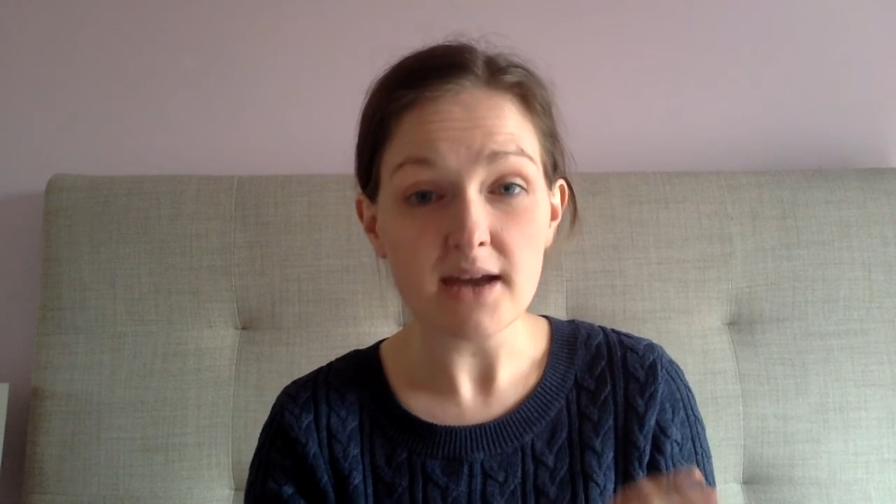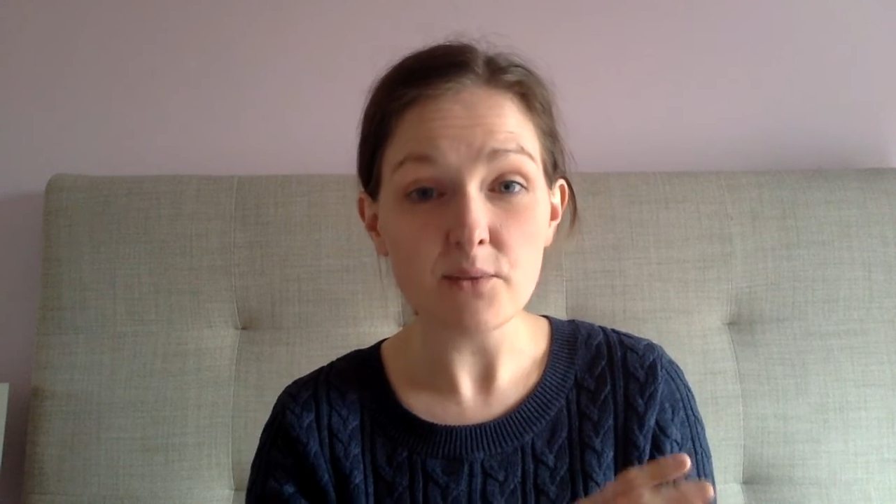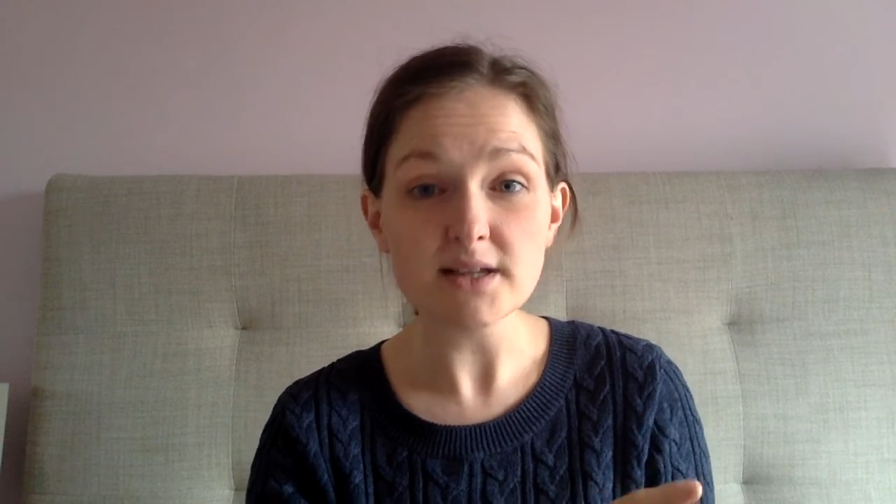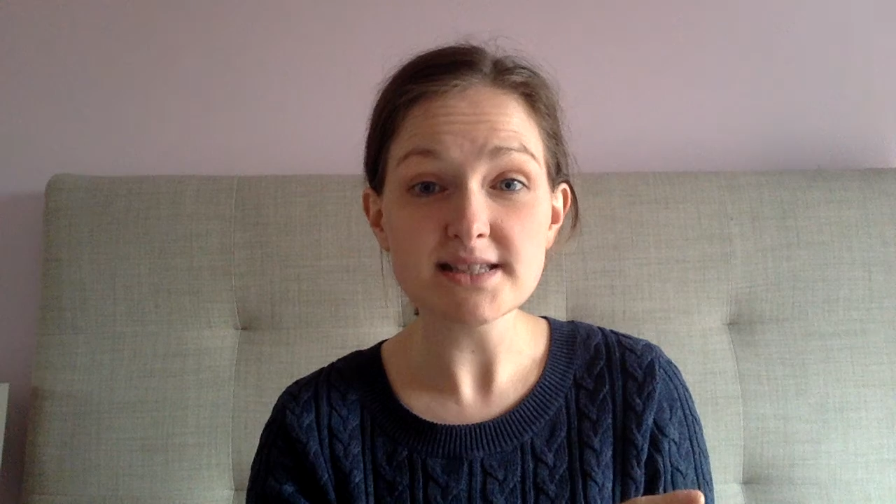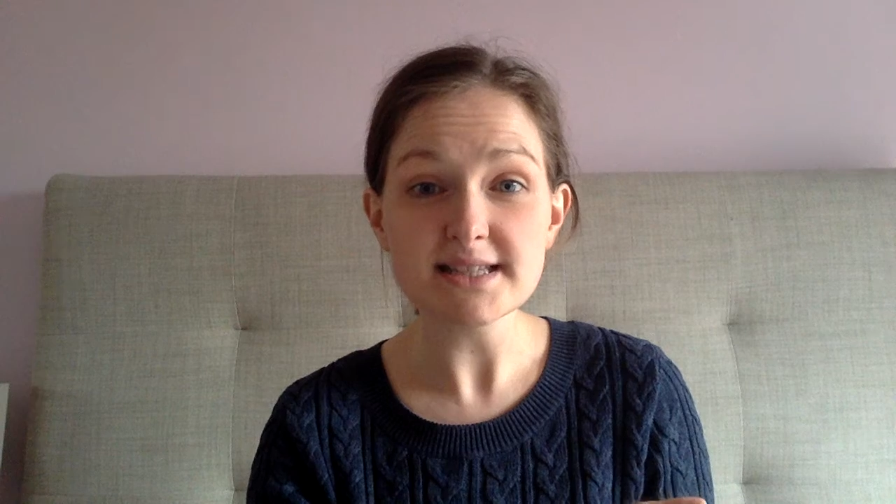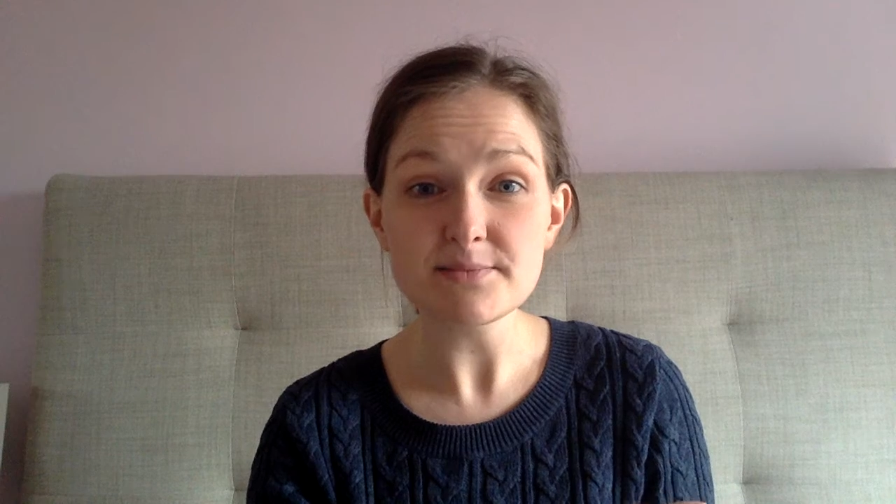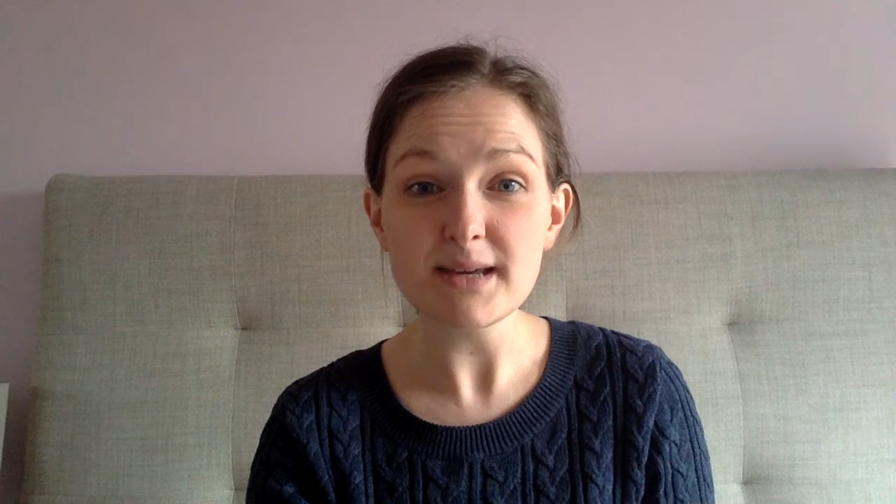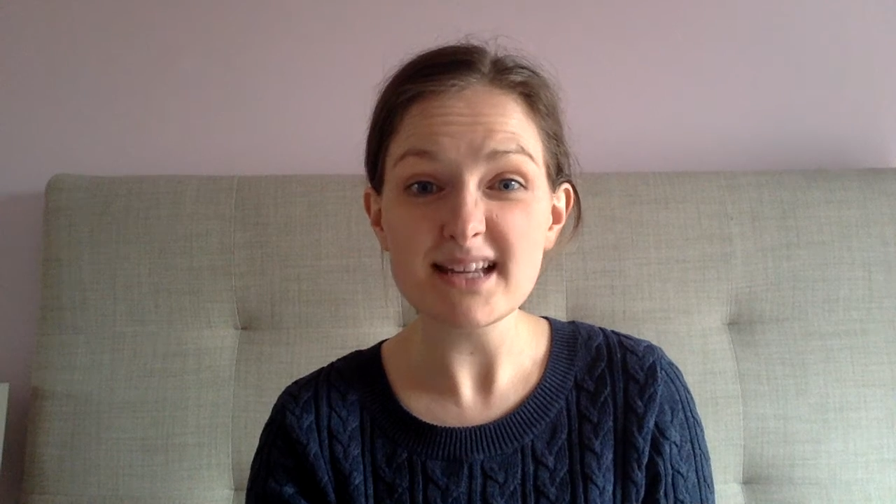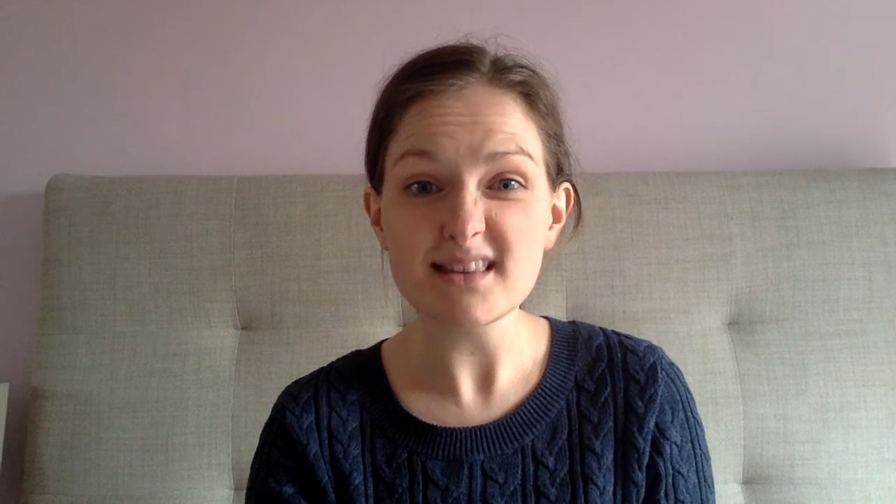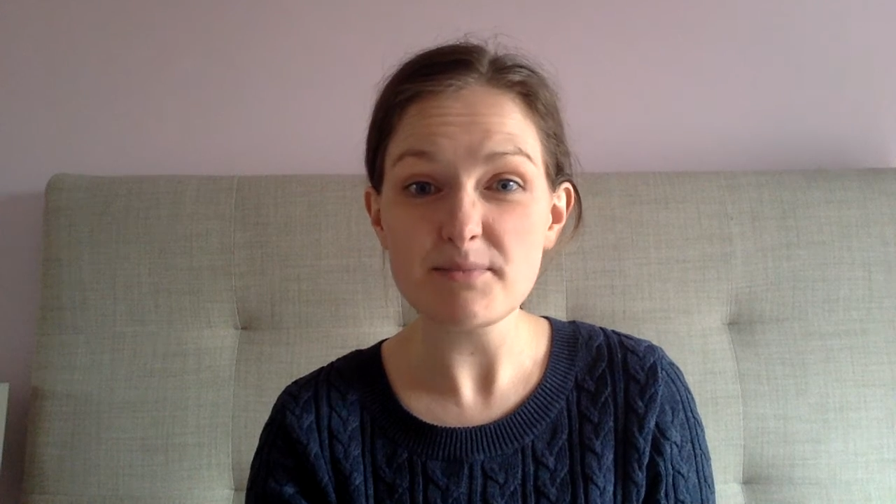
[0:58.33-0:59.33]
and once it's
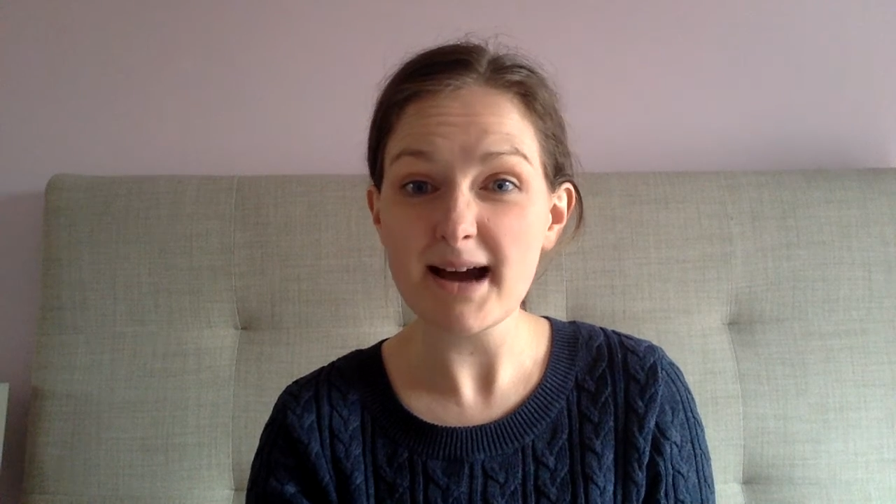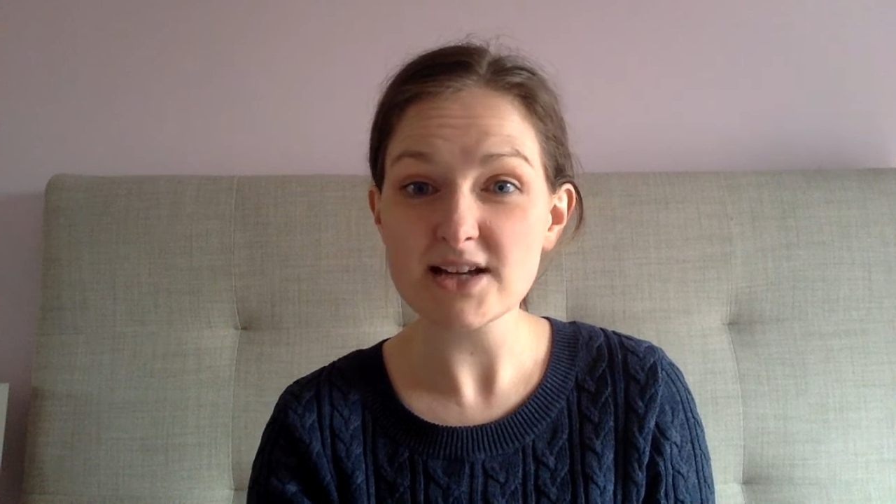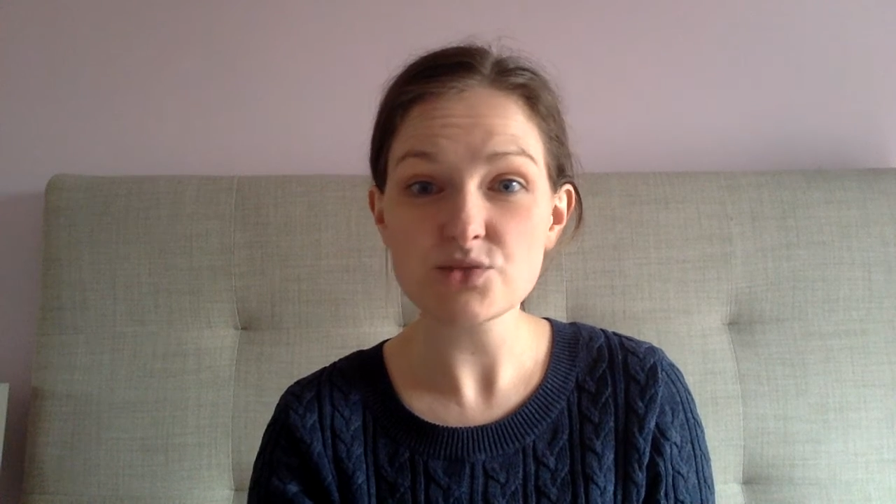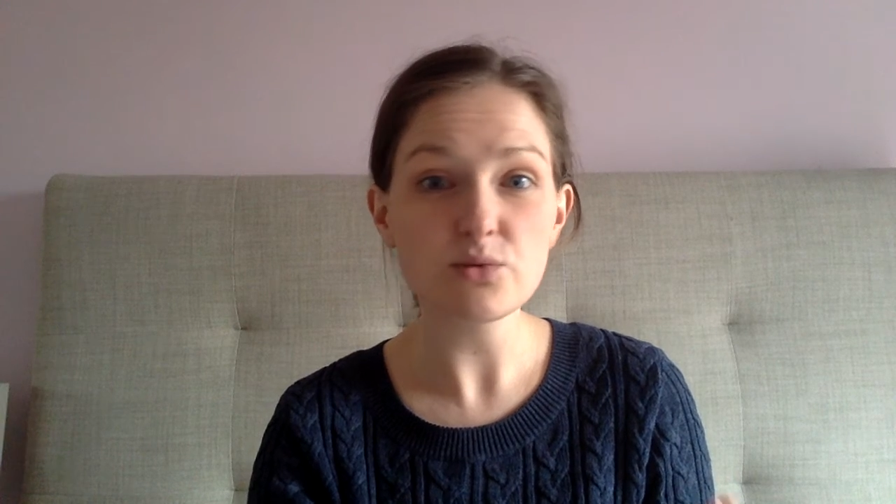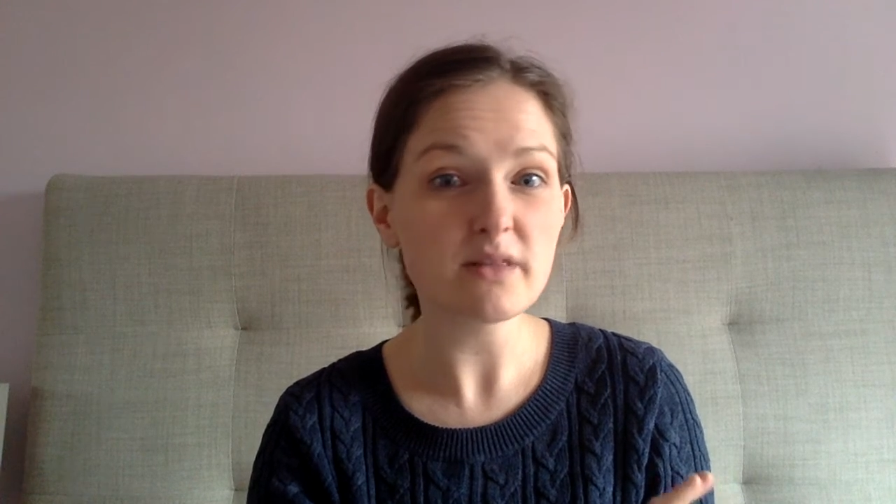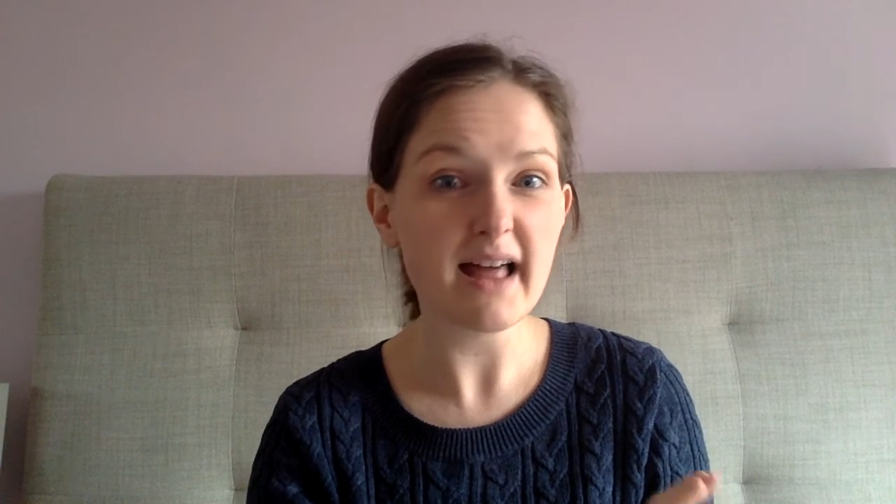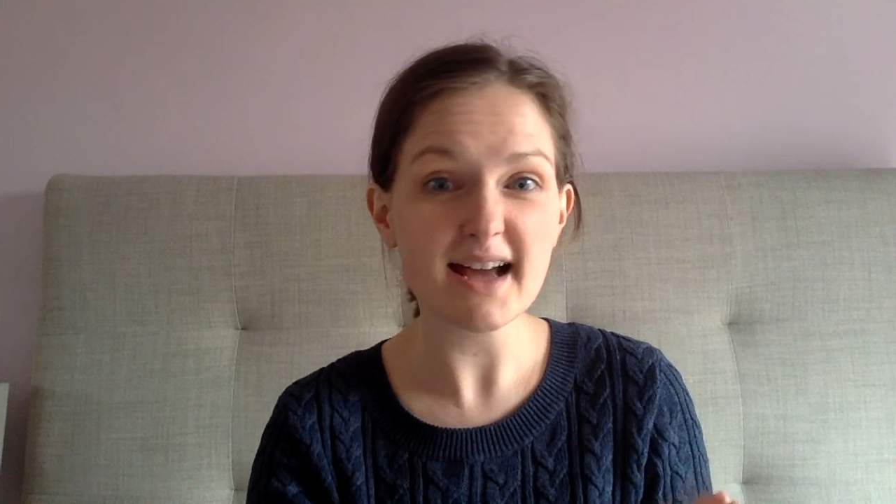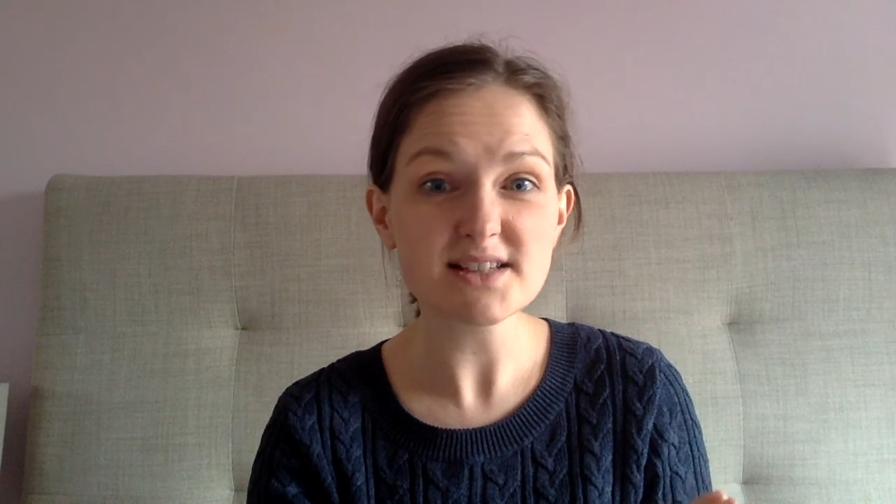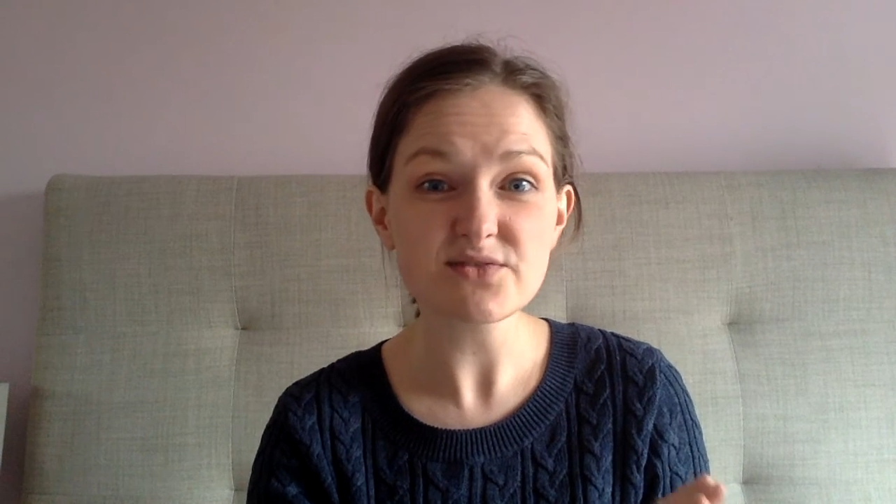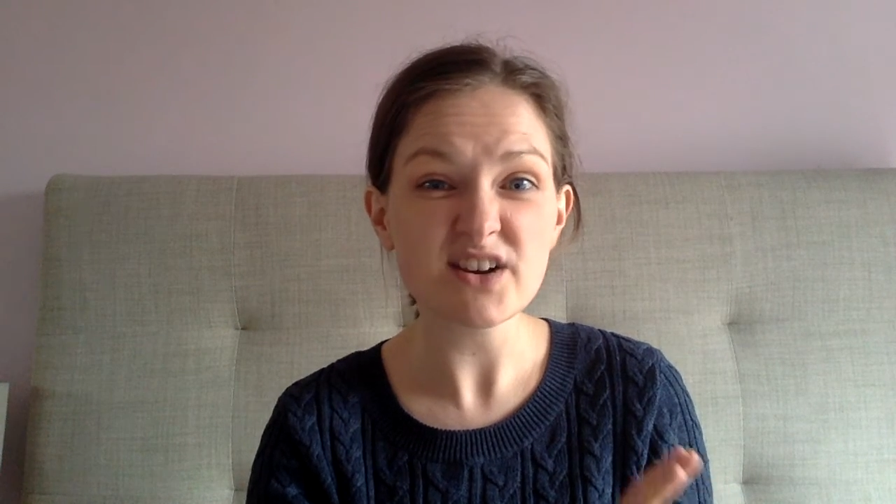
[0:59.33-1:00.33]
made, the batch will
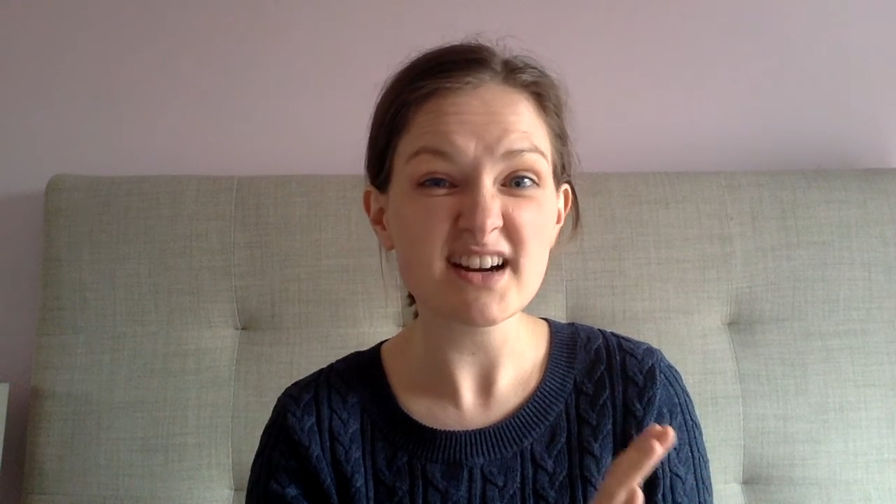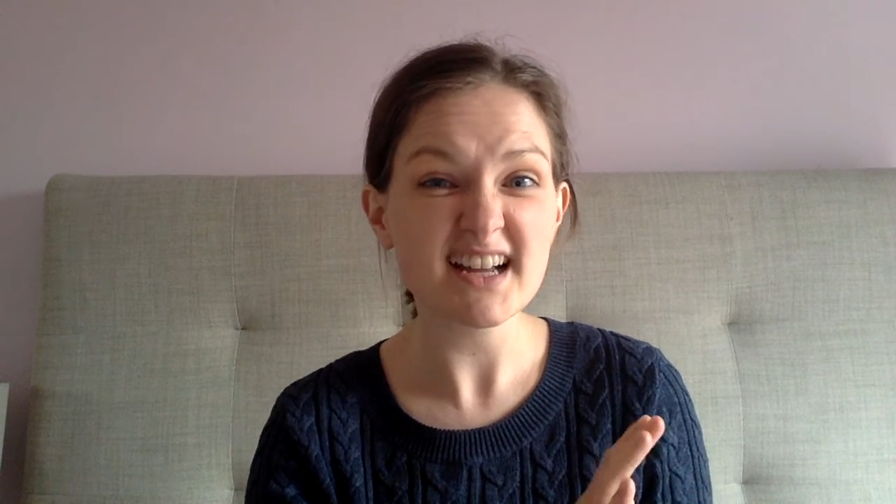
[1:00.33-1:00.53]
last for